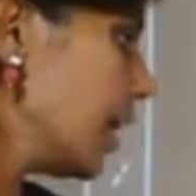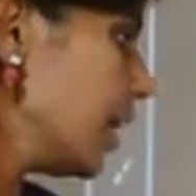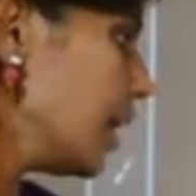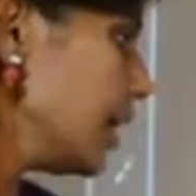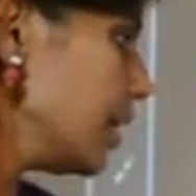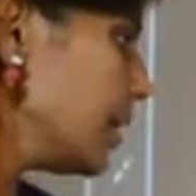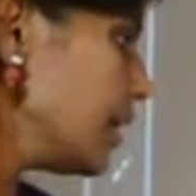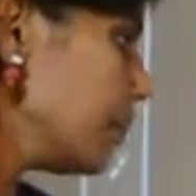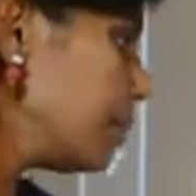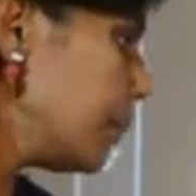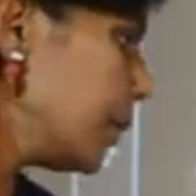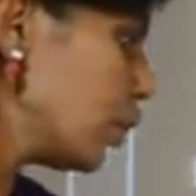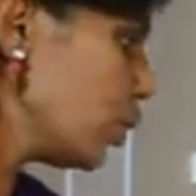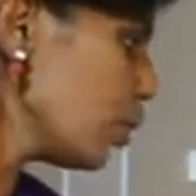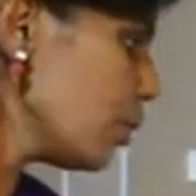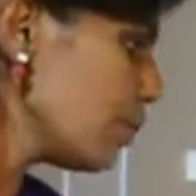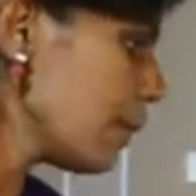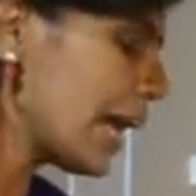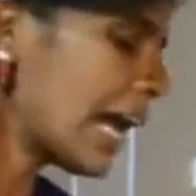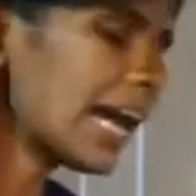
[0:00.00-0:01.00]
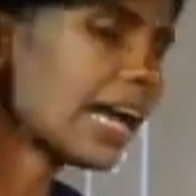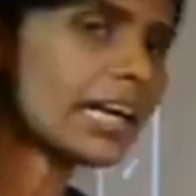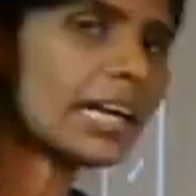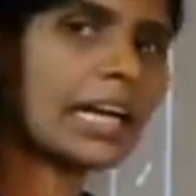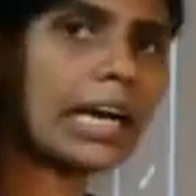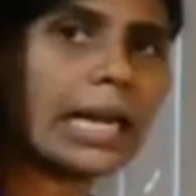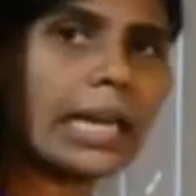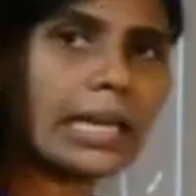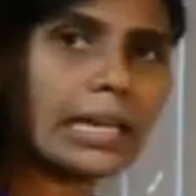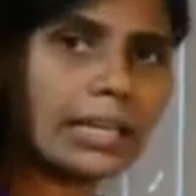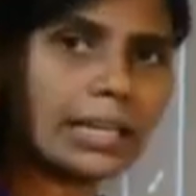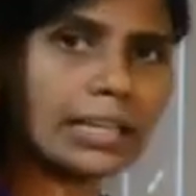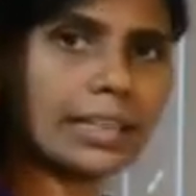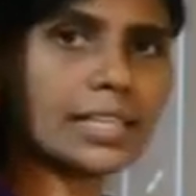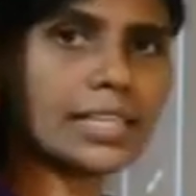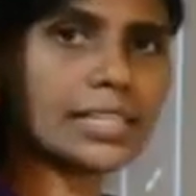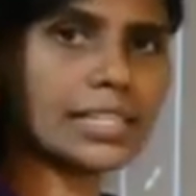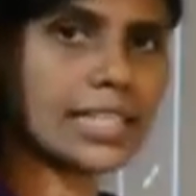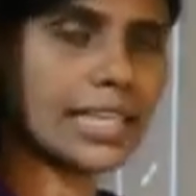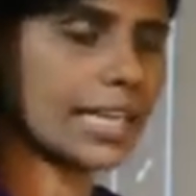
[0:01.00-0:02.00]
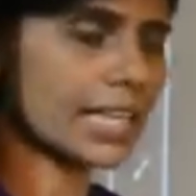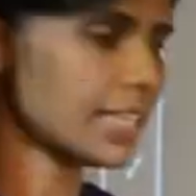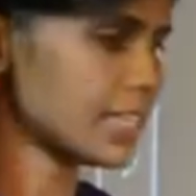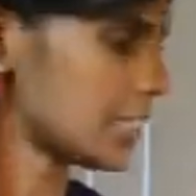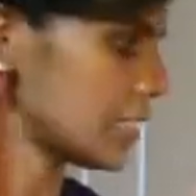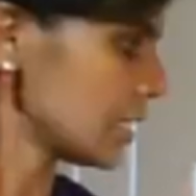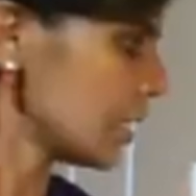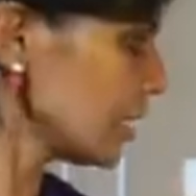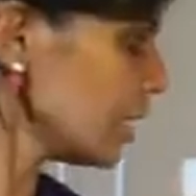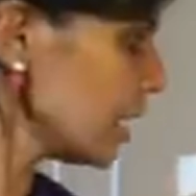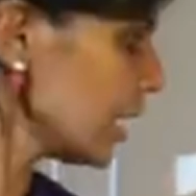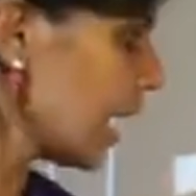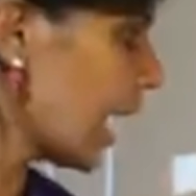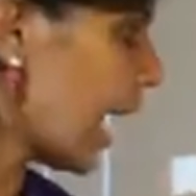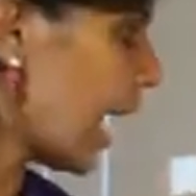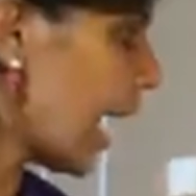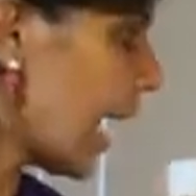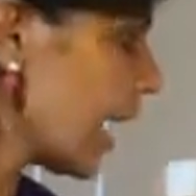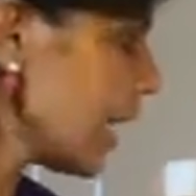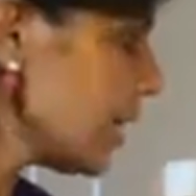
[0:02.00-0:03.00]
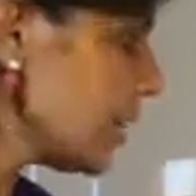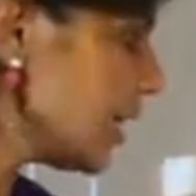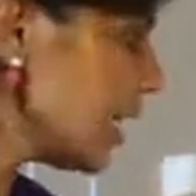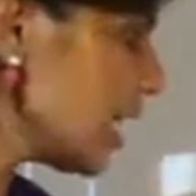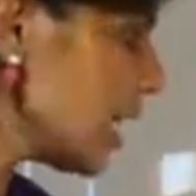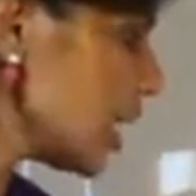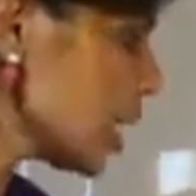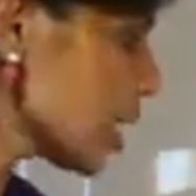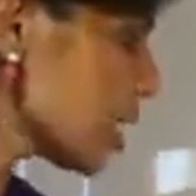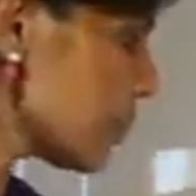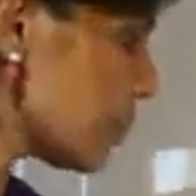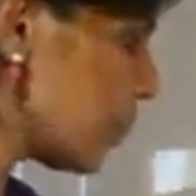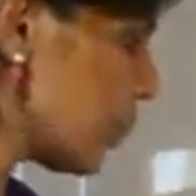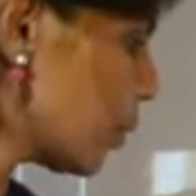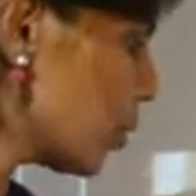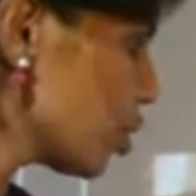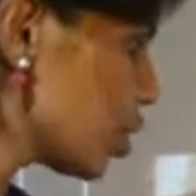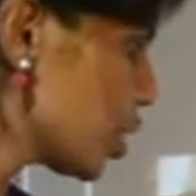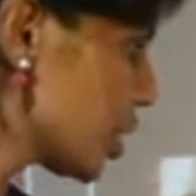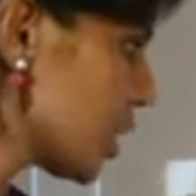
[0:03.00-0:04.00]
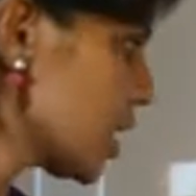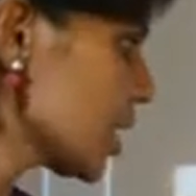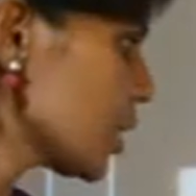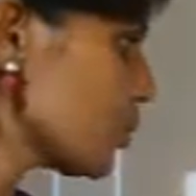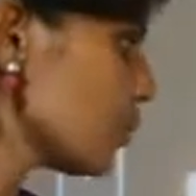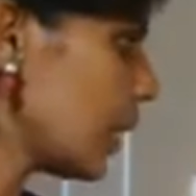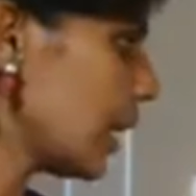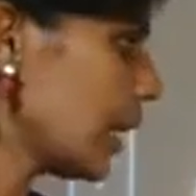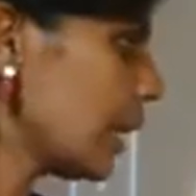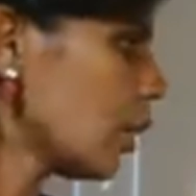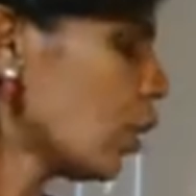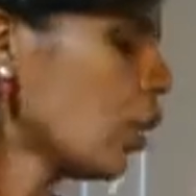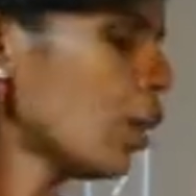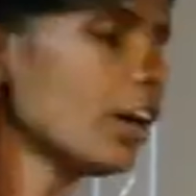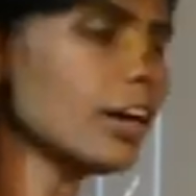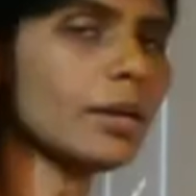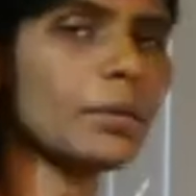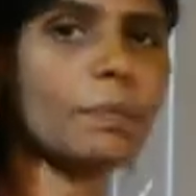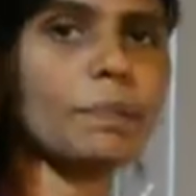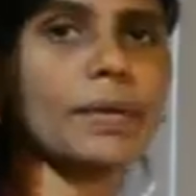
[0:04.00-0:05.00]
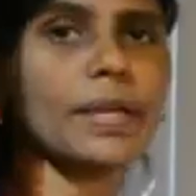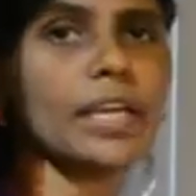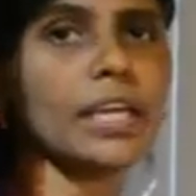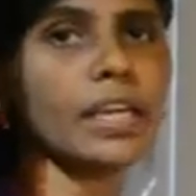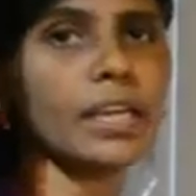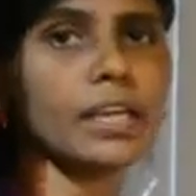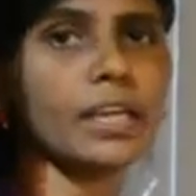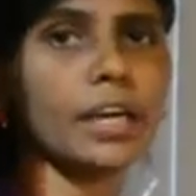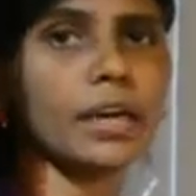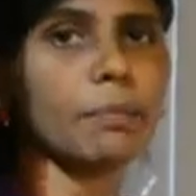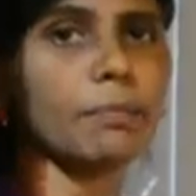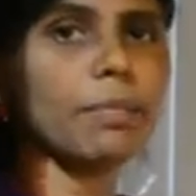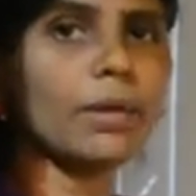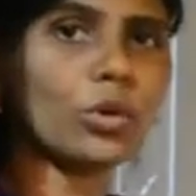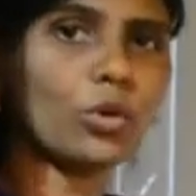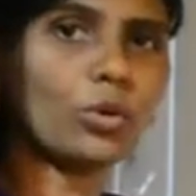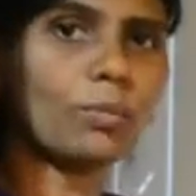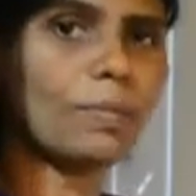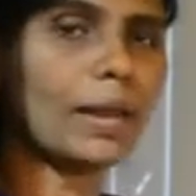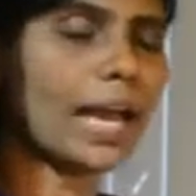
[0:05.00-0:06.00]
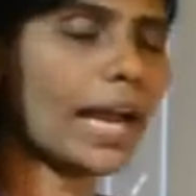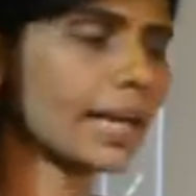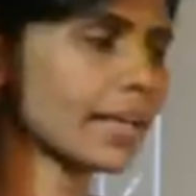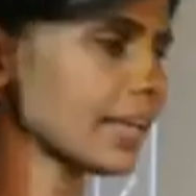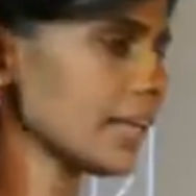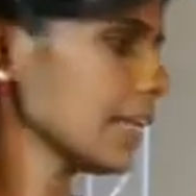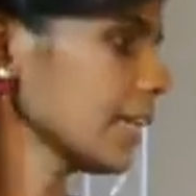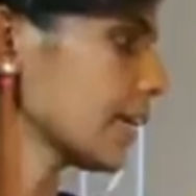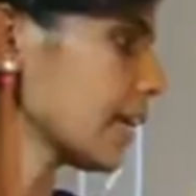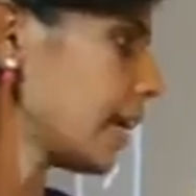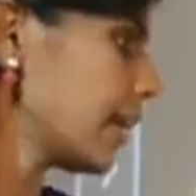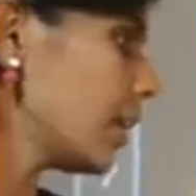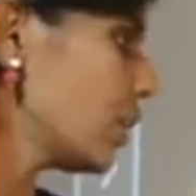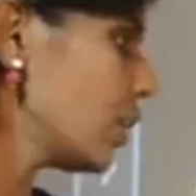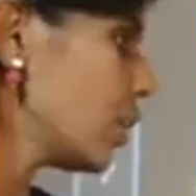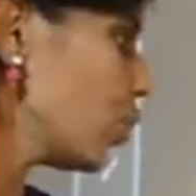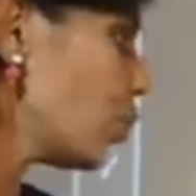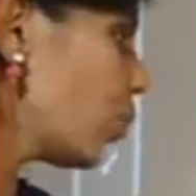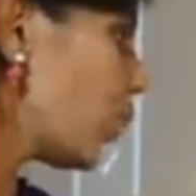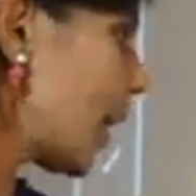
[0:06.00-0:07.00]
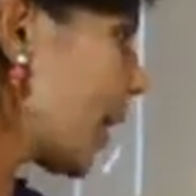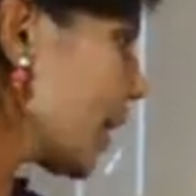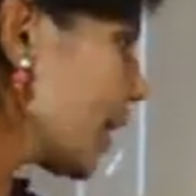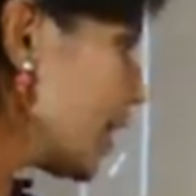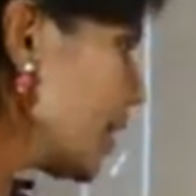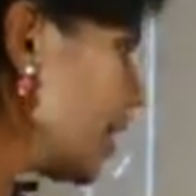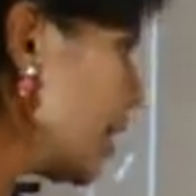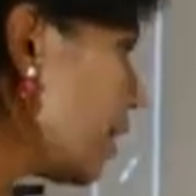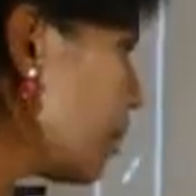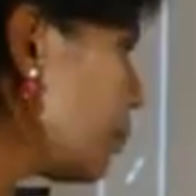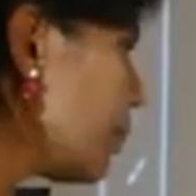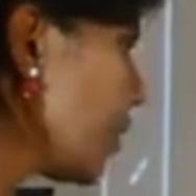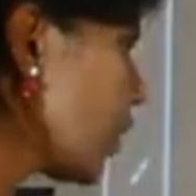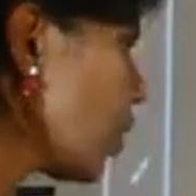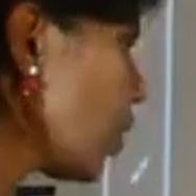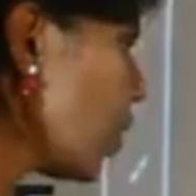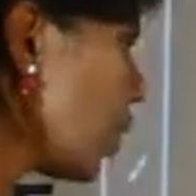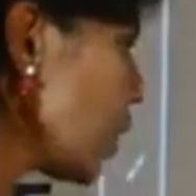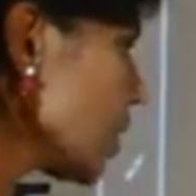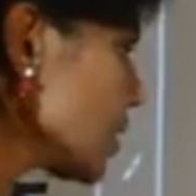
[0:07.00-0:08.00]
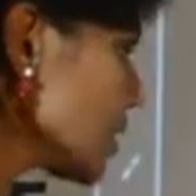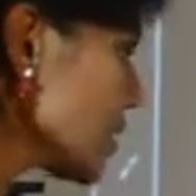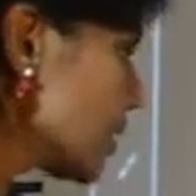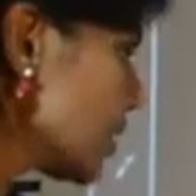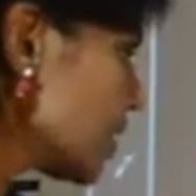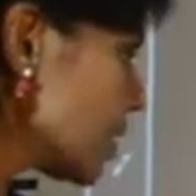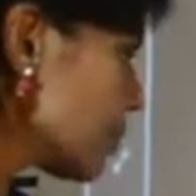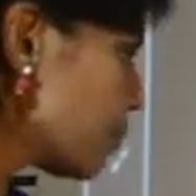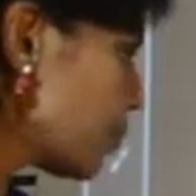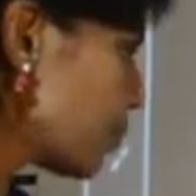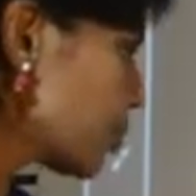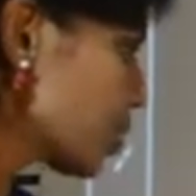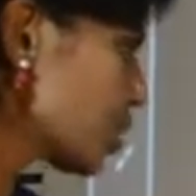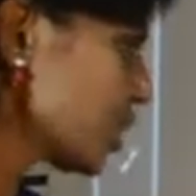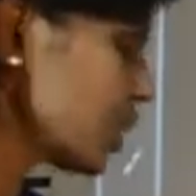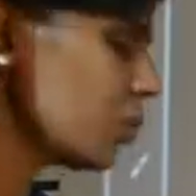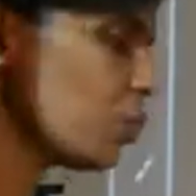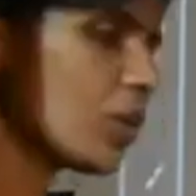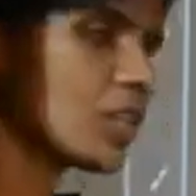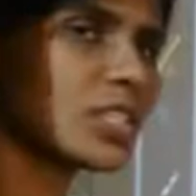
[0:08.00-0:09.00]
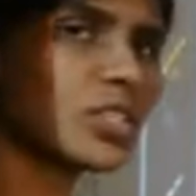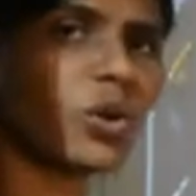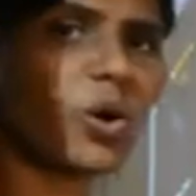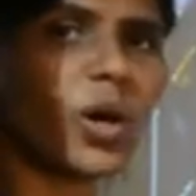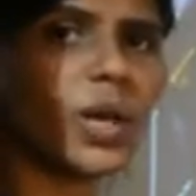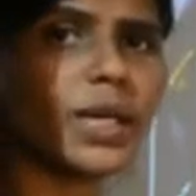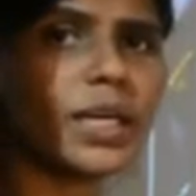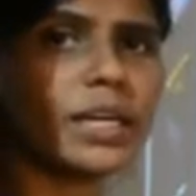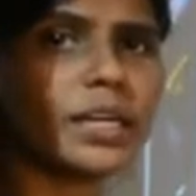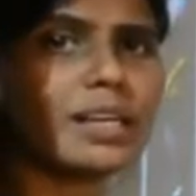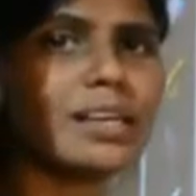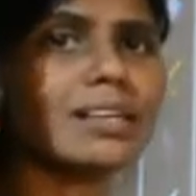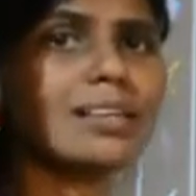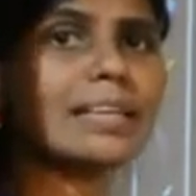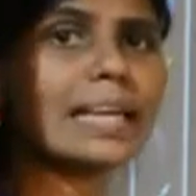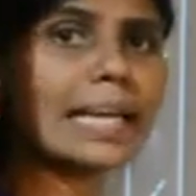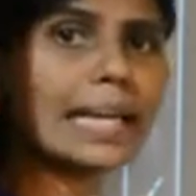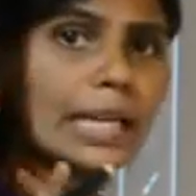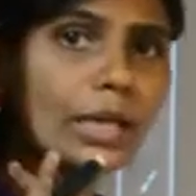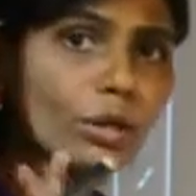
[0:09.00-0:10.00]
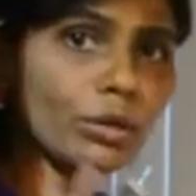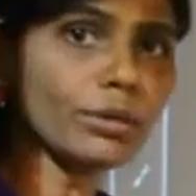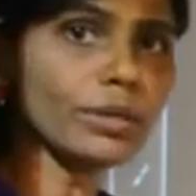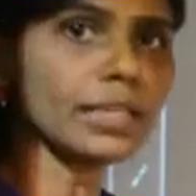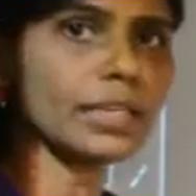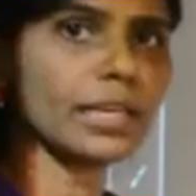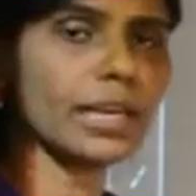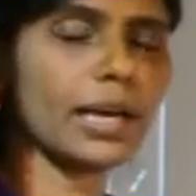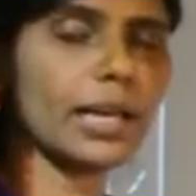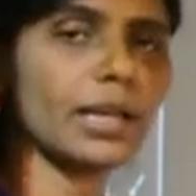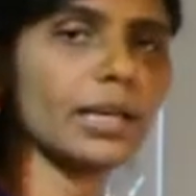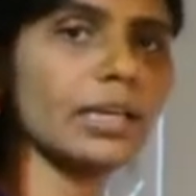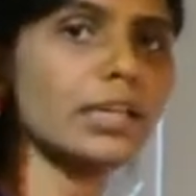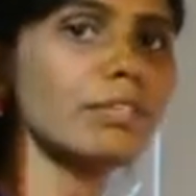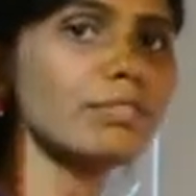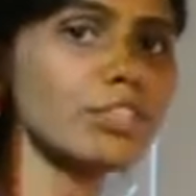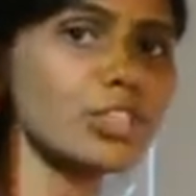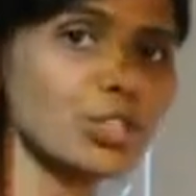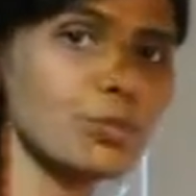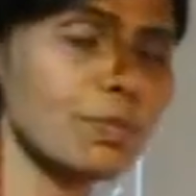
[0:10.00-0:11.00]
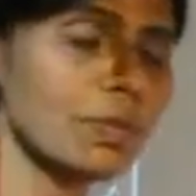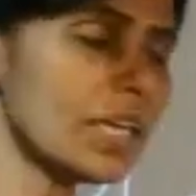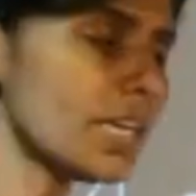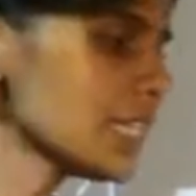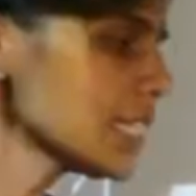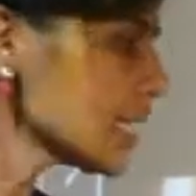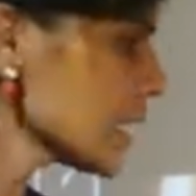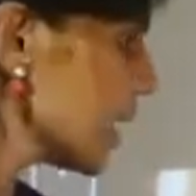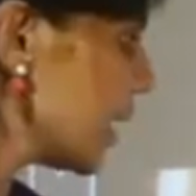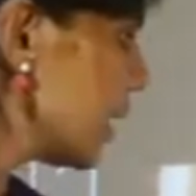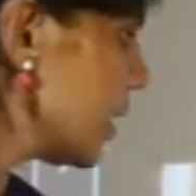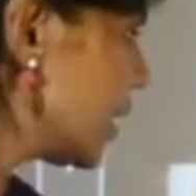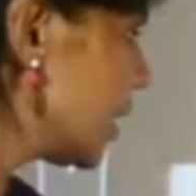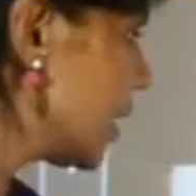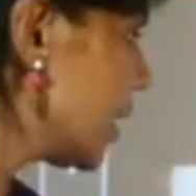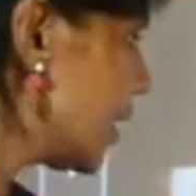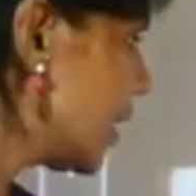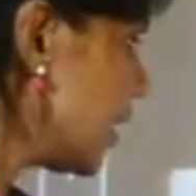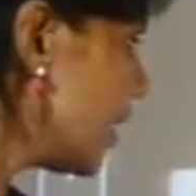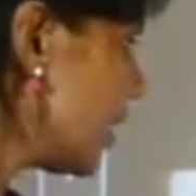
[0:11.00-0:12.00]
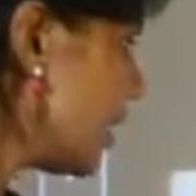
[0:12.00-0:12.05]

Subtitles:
the blue black color in the center, and these portions will not be blue black in color. Why? Because this portion was already yellow in color, which means here